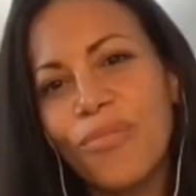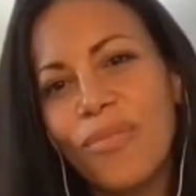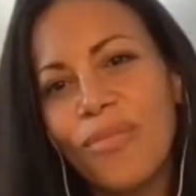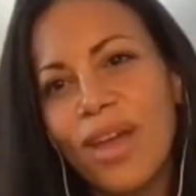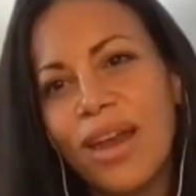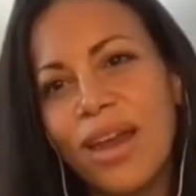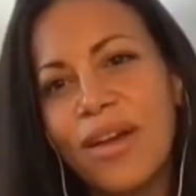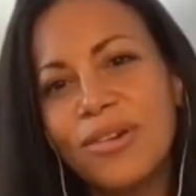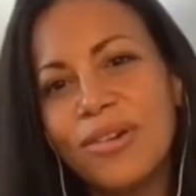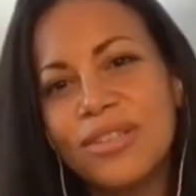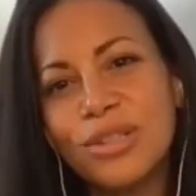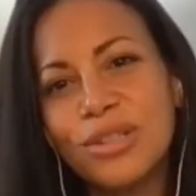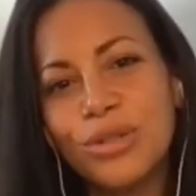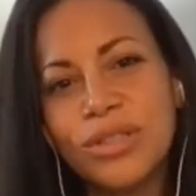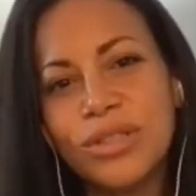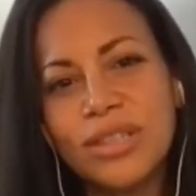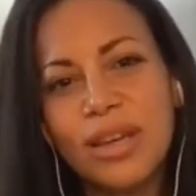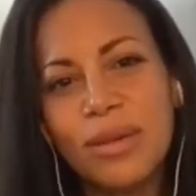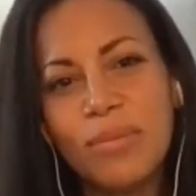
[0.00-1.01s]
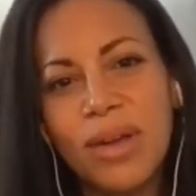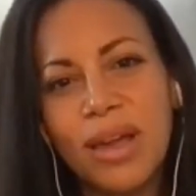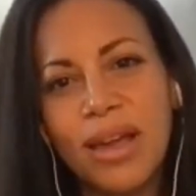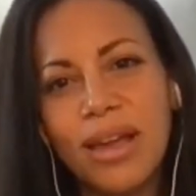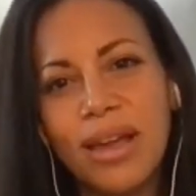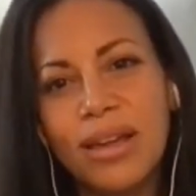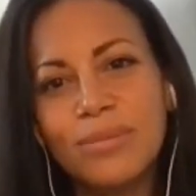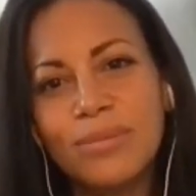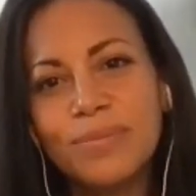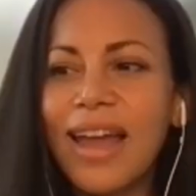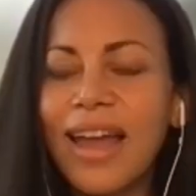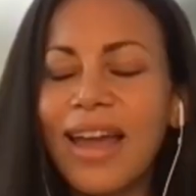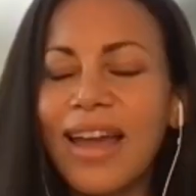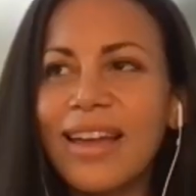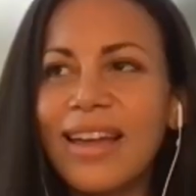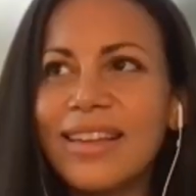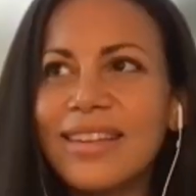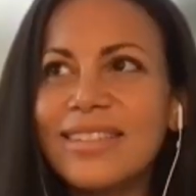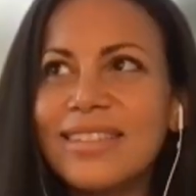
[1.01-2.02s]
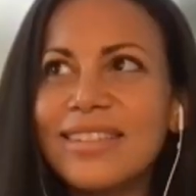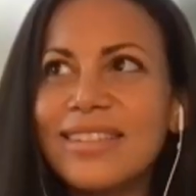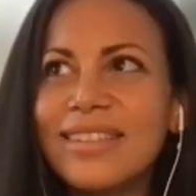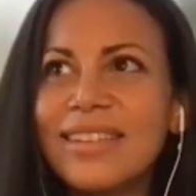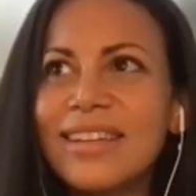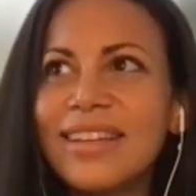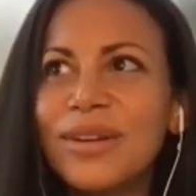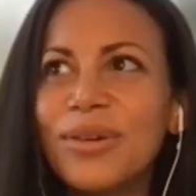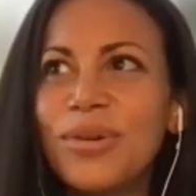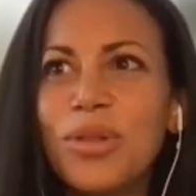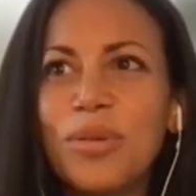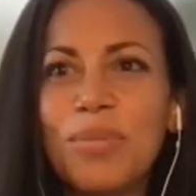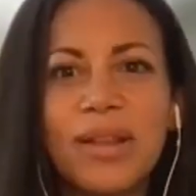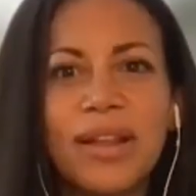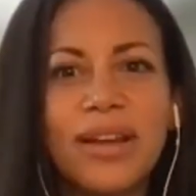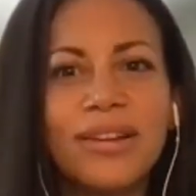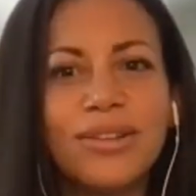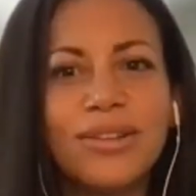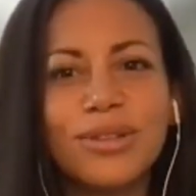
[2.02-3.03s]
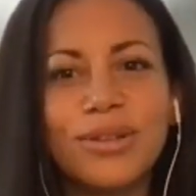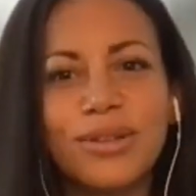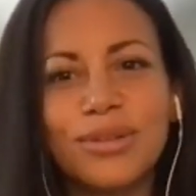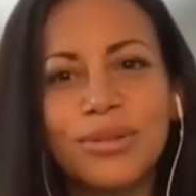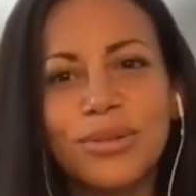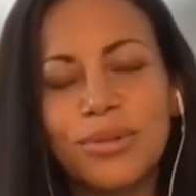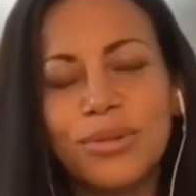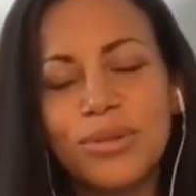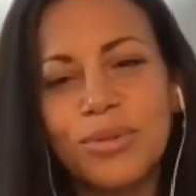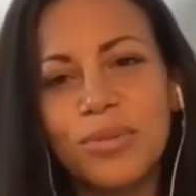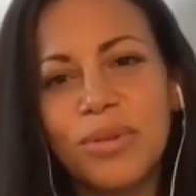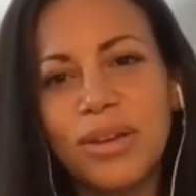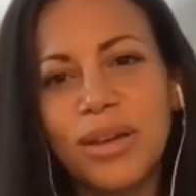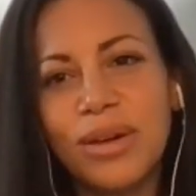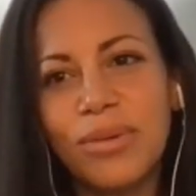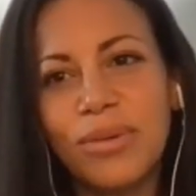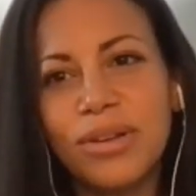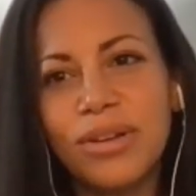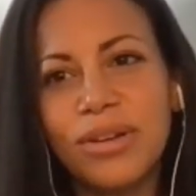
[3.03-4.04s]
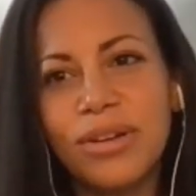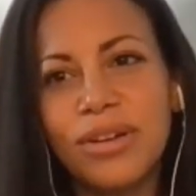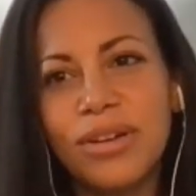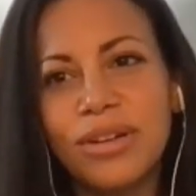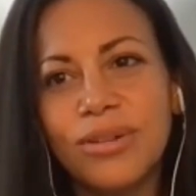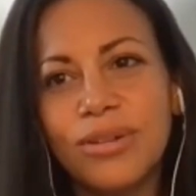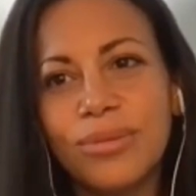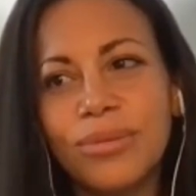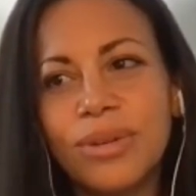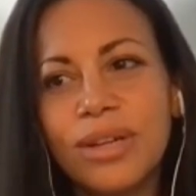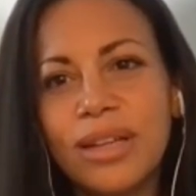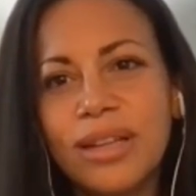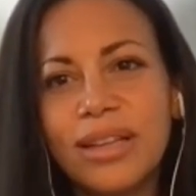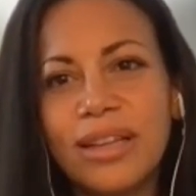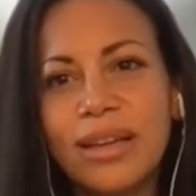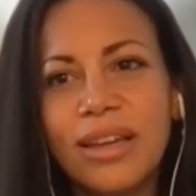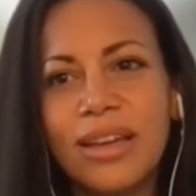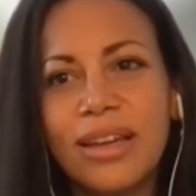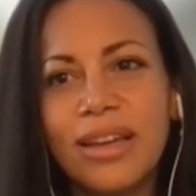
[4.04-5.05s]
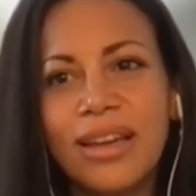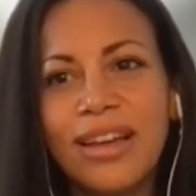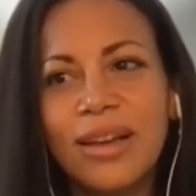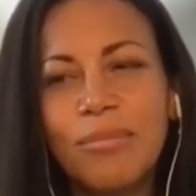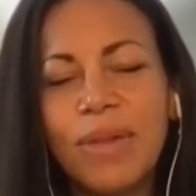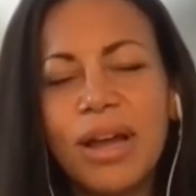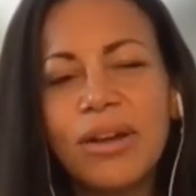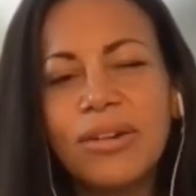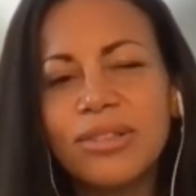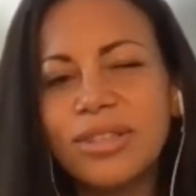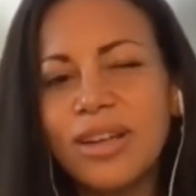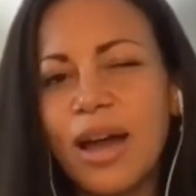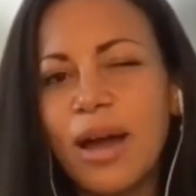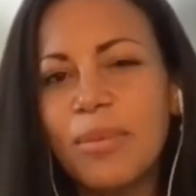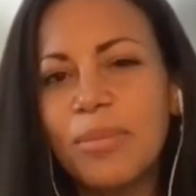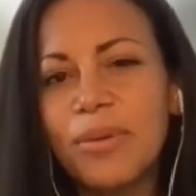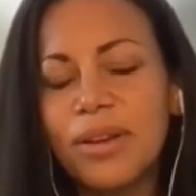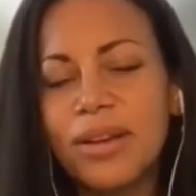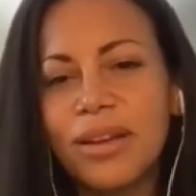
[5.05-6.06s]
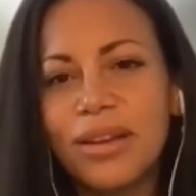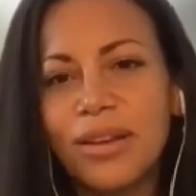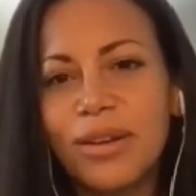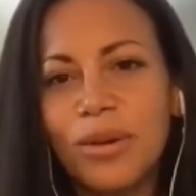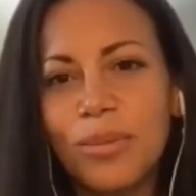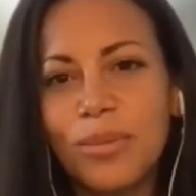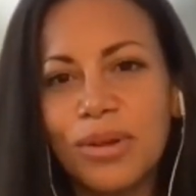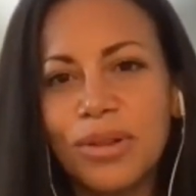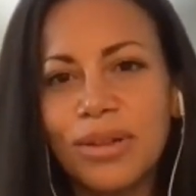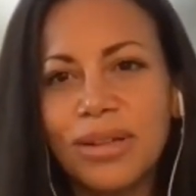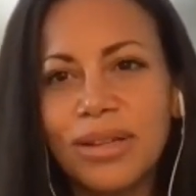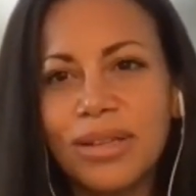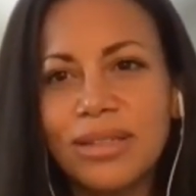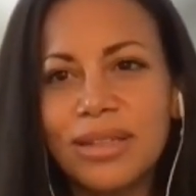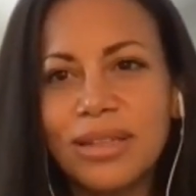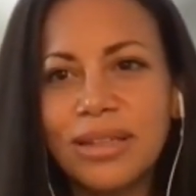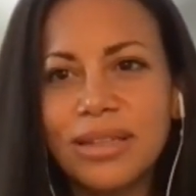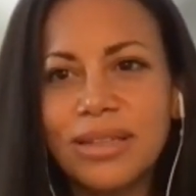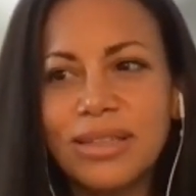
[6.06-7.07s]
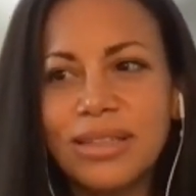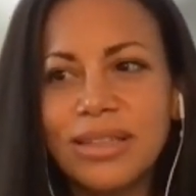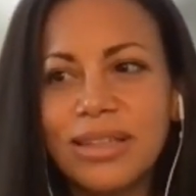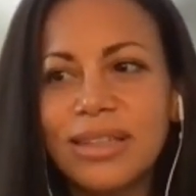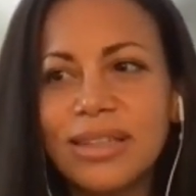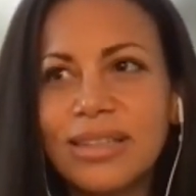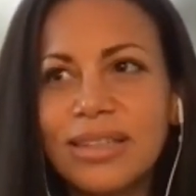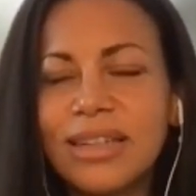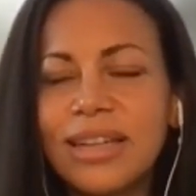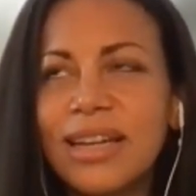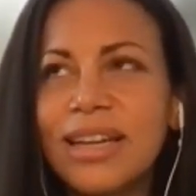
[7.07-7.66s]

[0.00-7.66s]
and how decisions get made and who the players are, so to speak, when you're really microscopic in your ability to listen.